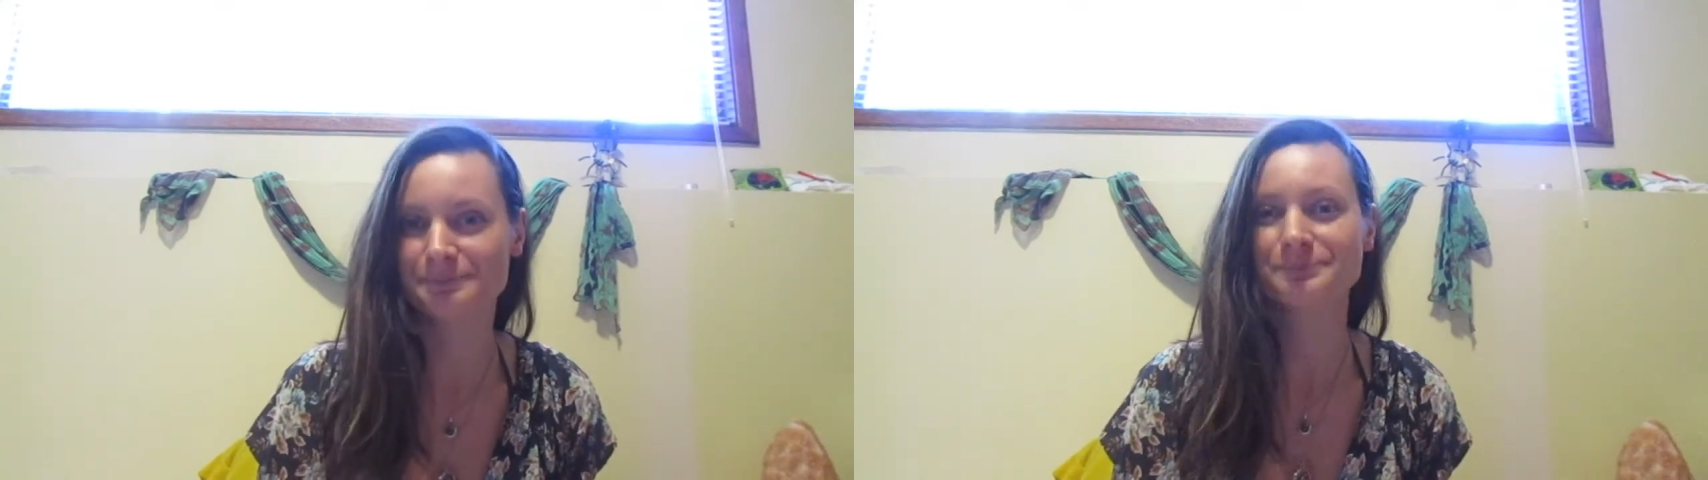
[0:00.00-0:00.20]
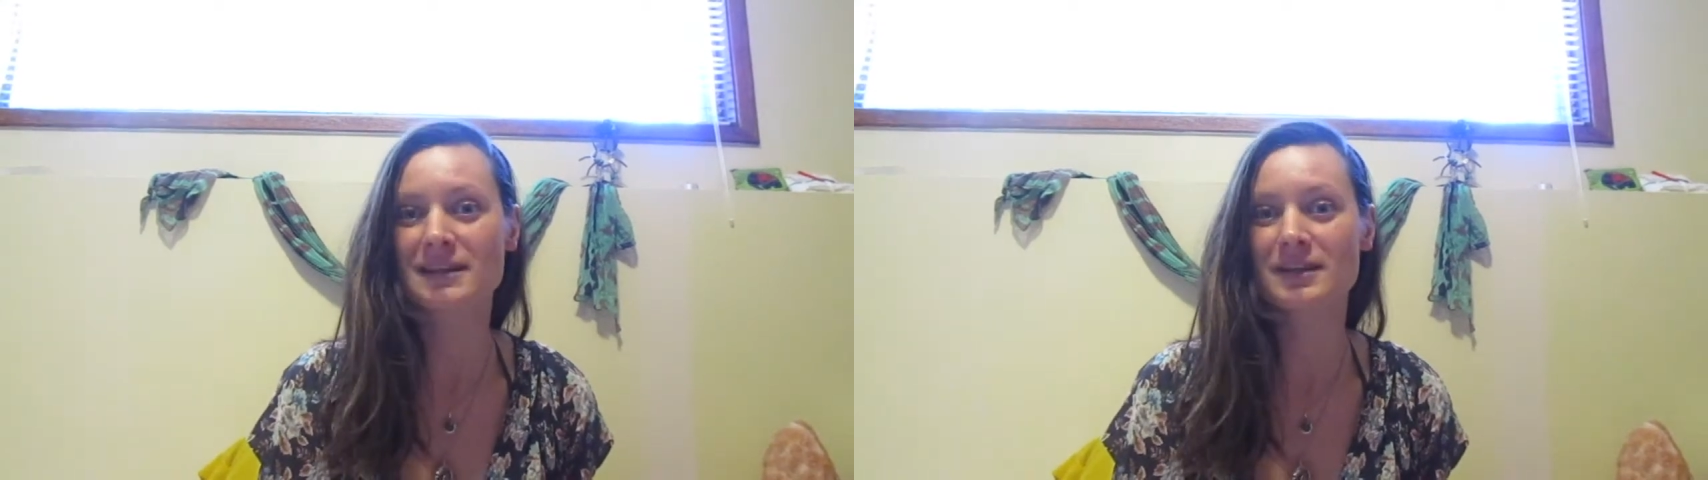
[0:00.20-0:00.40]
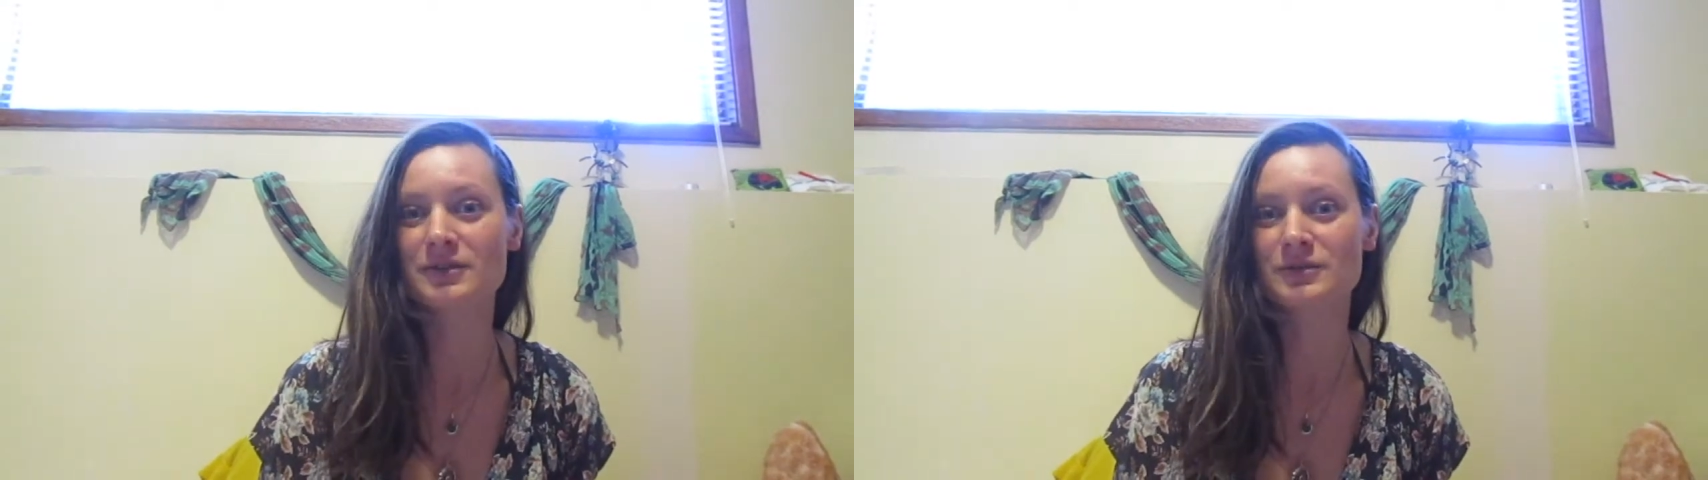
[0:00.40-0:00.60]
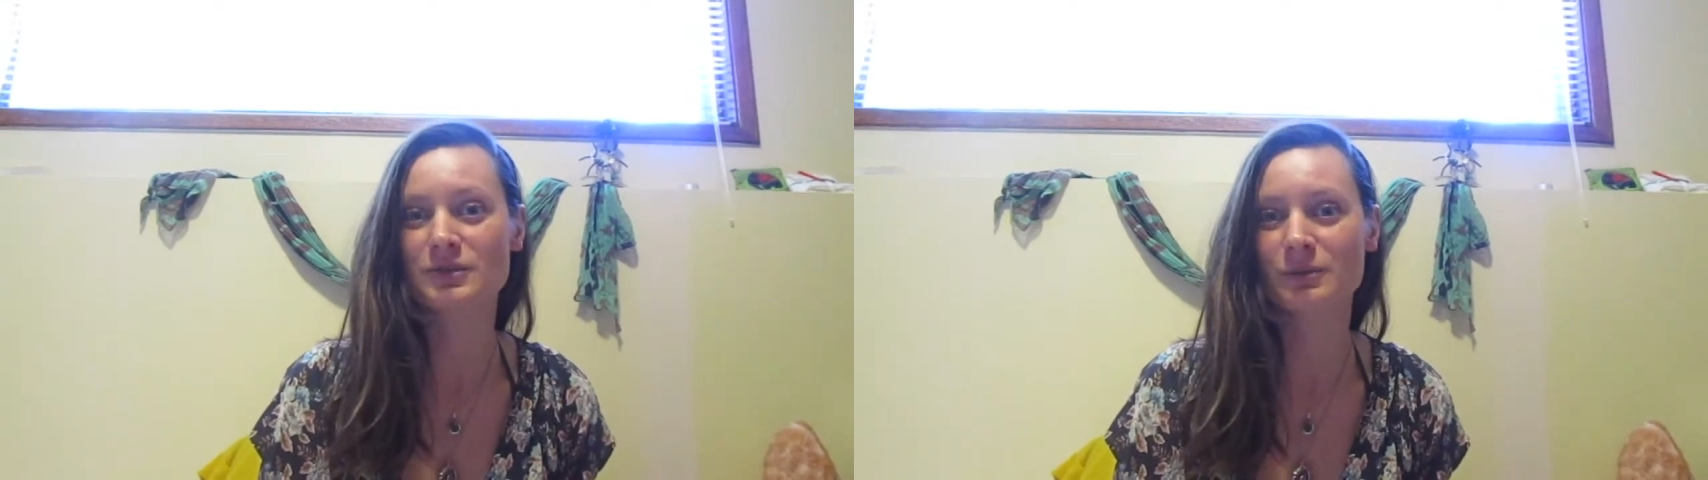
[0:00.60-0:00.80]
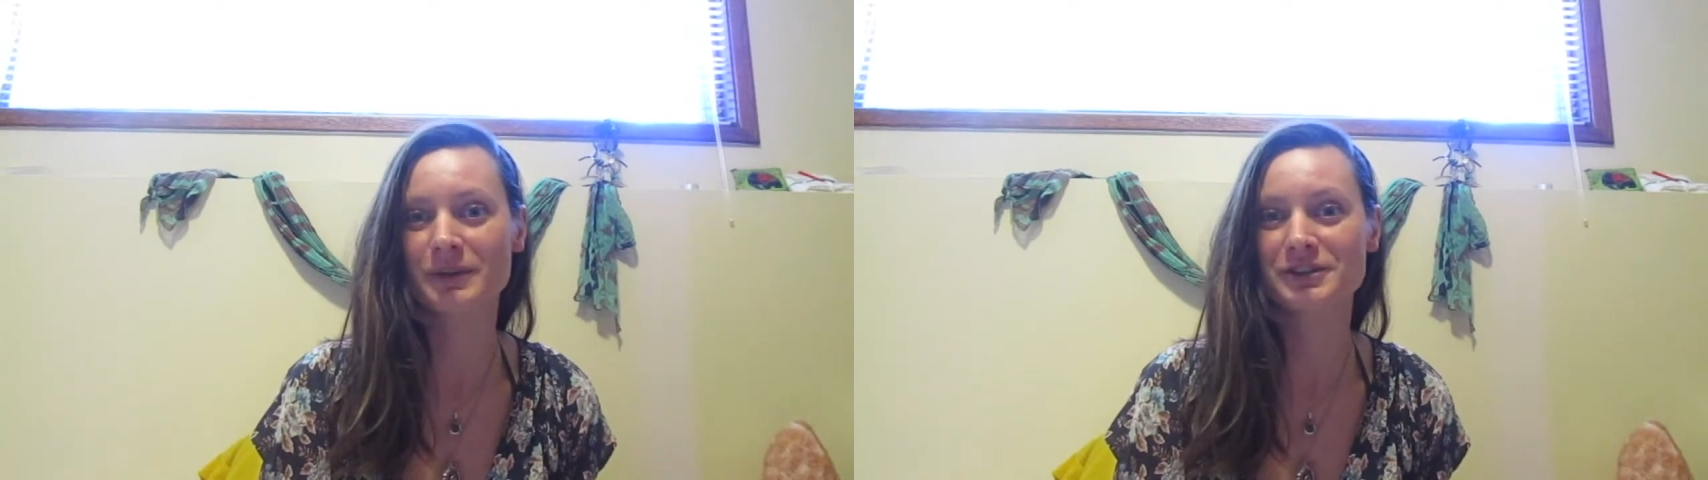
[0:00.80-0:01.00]
And thank you
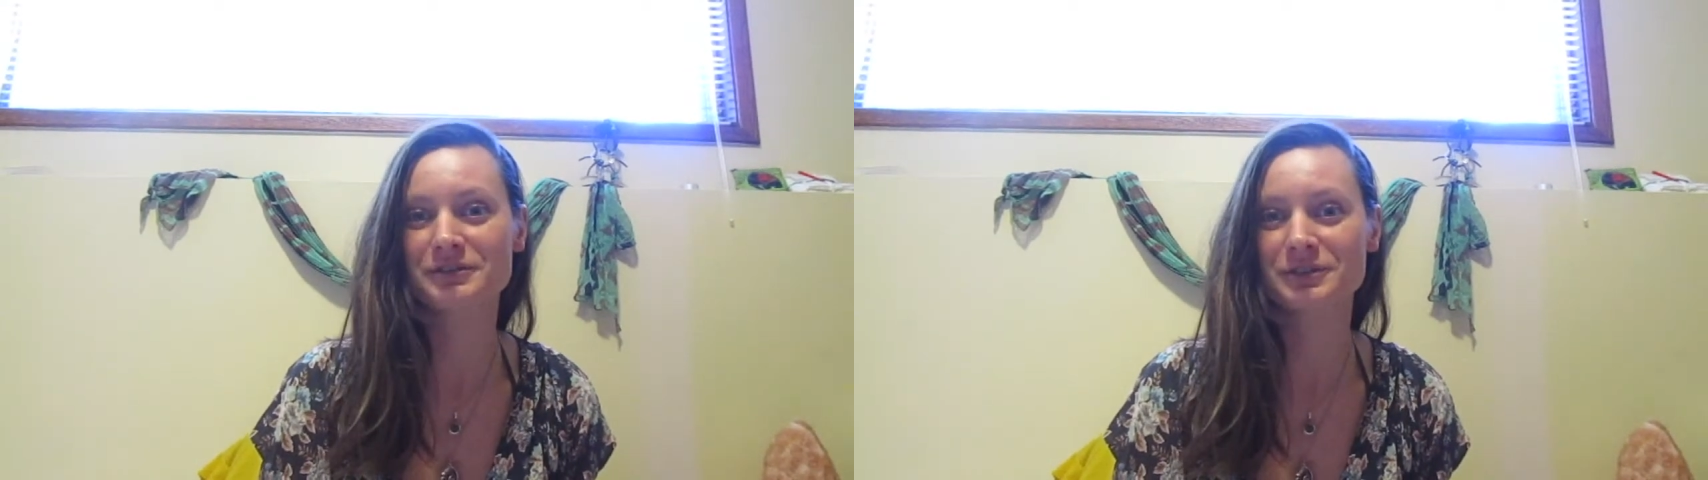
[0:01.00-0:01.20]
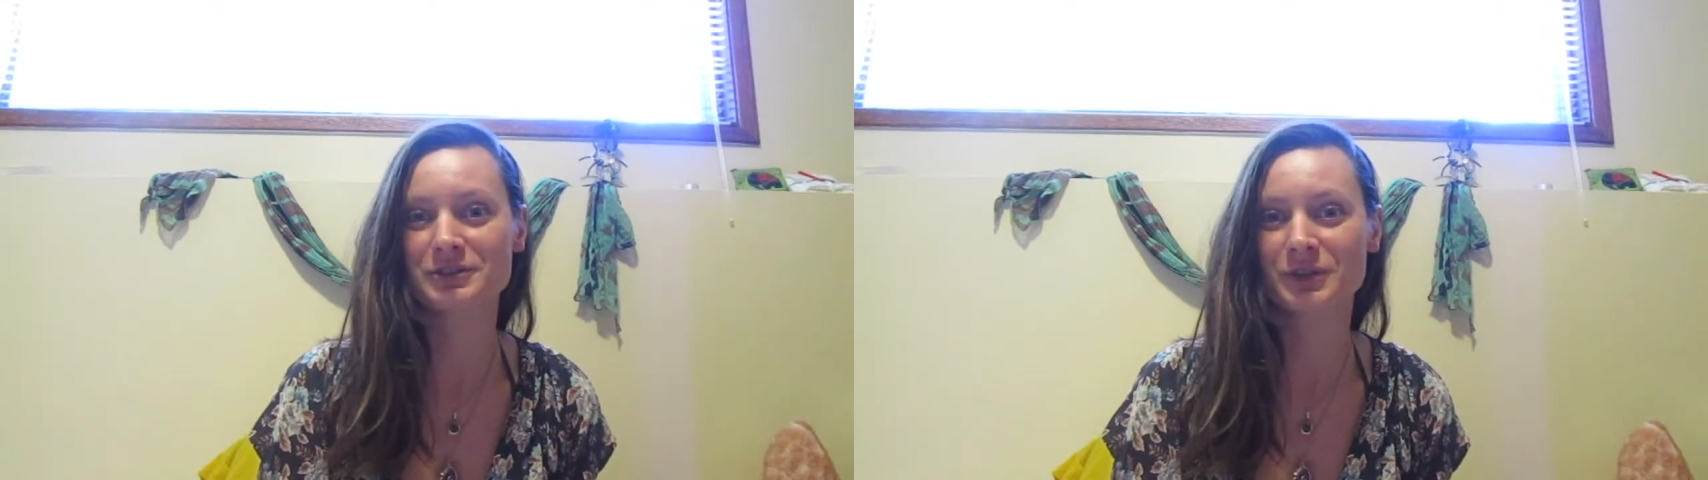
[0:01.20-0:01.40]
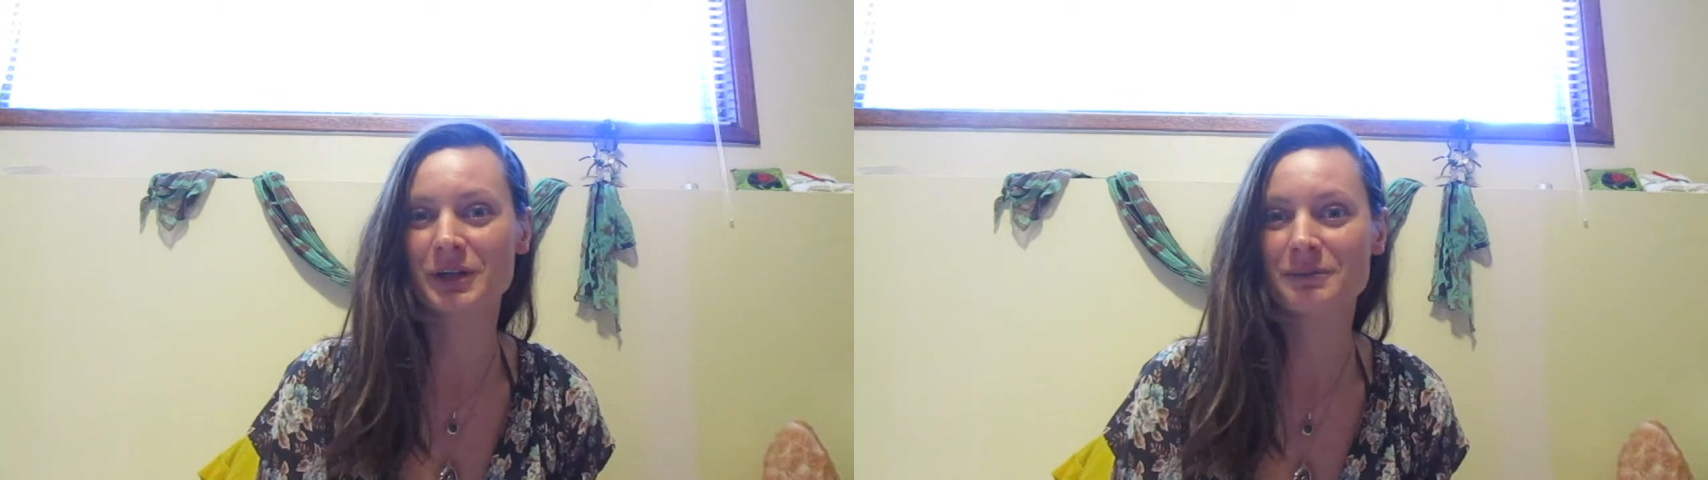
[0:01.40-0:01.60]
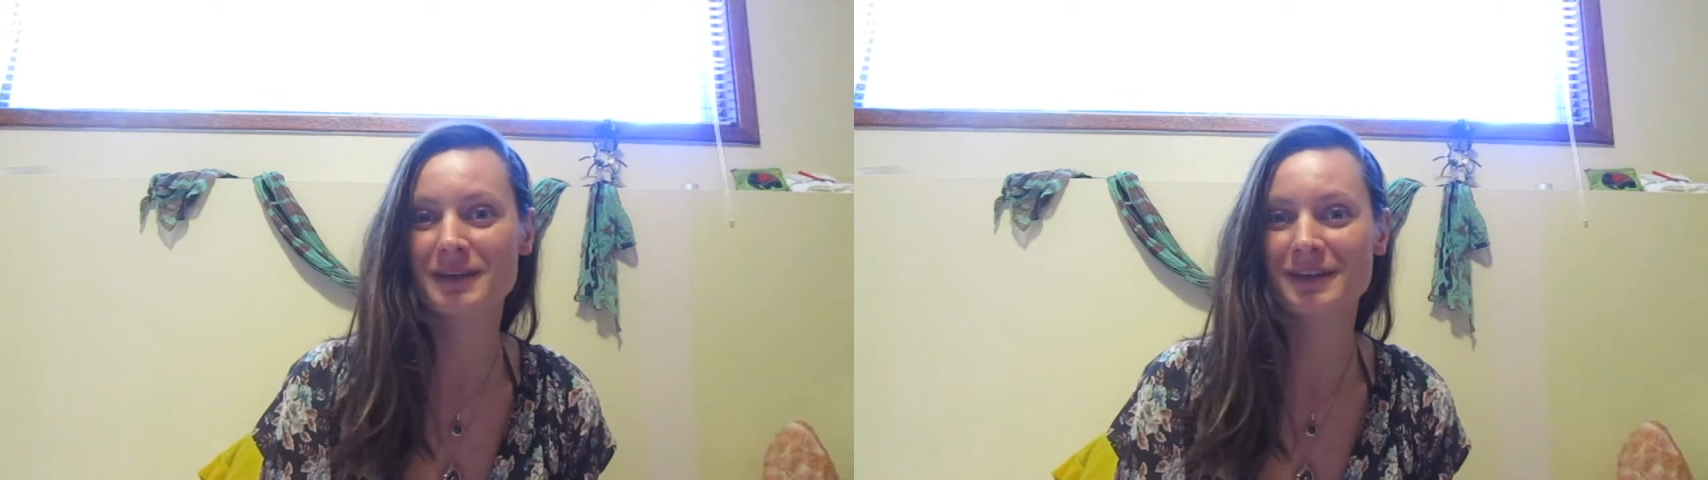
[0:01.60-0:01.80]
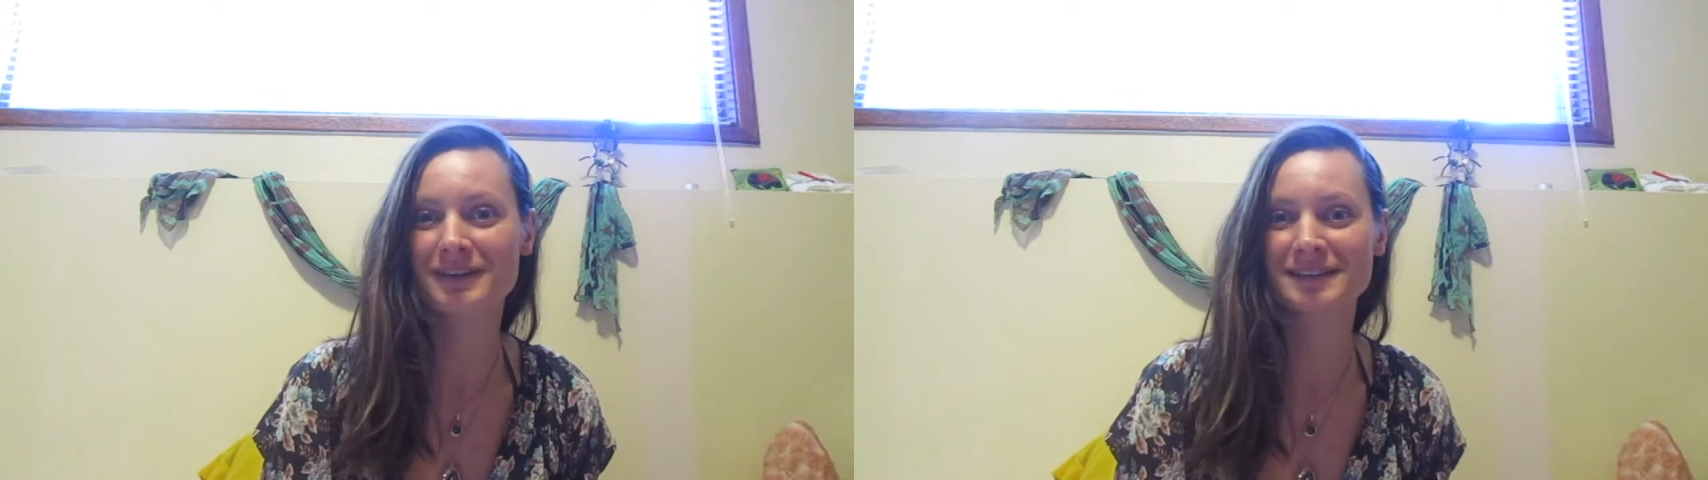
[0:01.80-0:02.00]
so much for joining
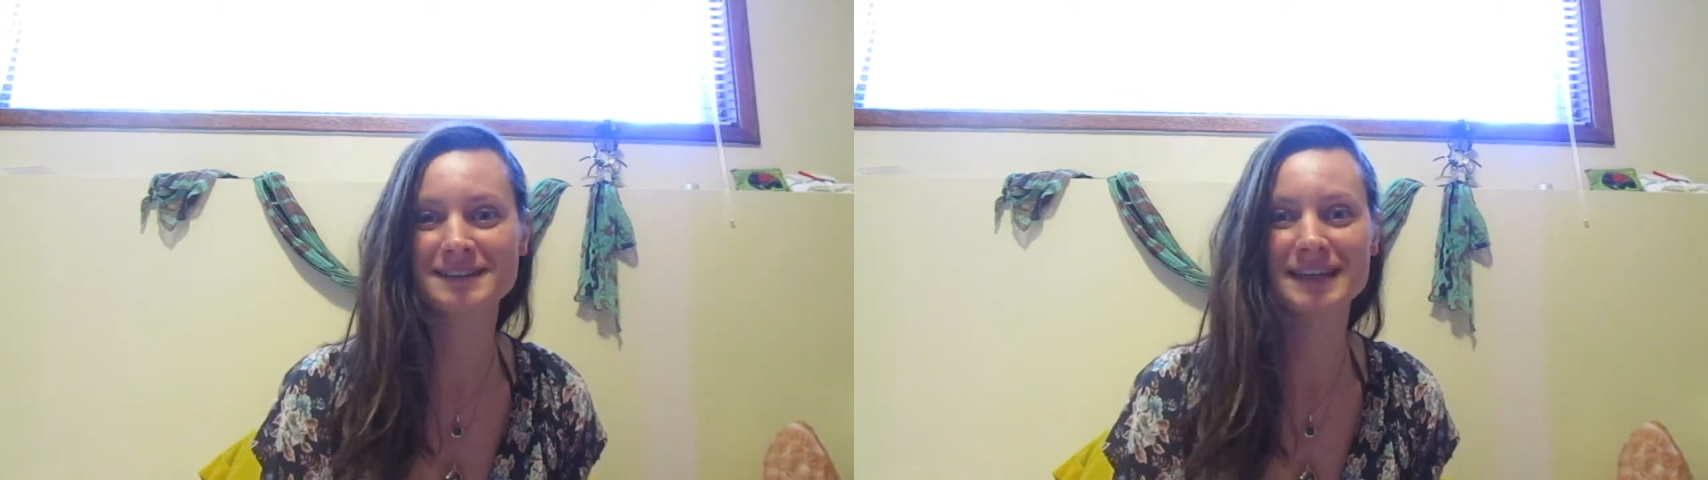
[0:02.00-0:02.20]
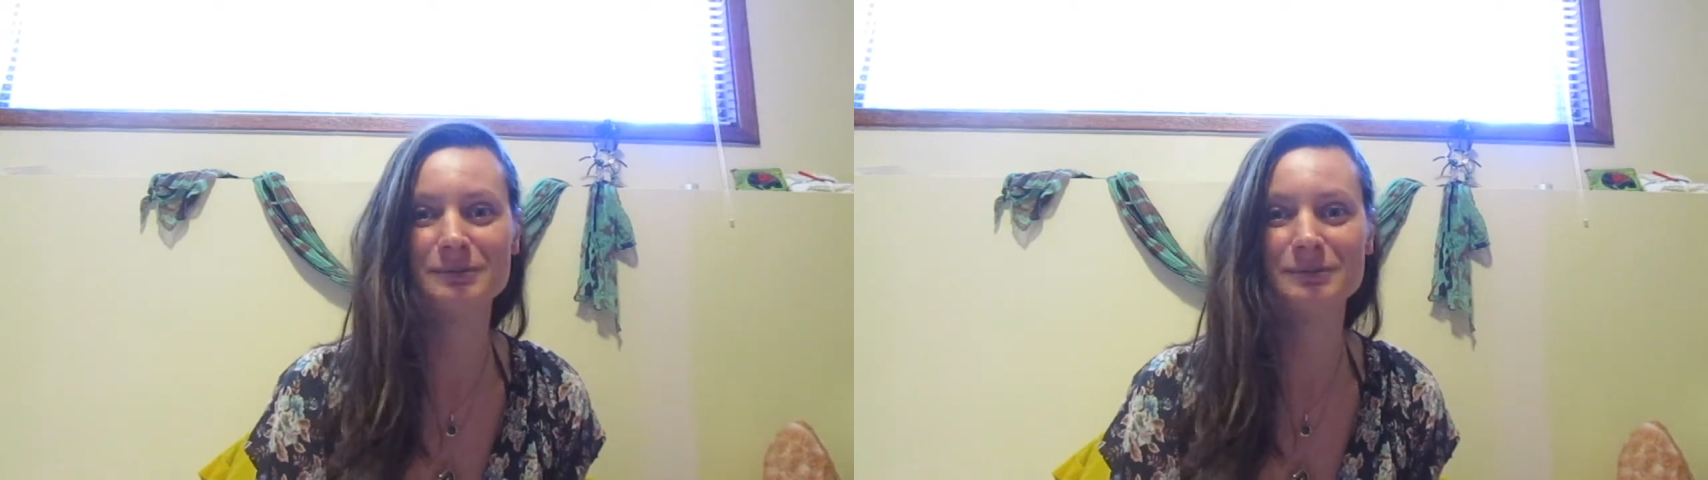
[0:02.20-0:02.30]
me on this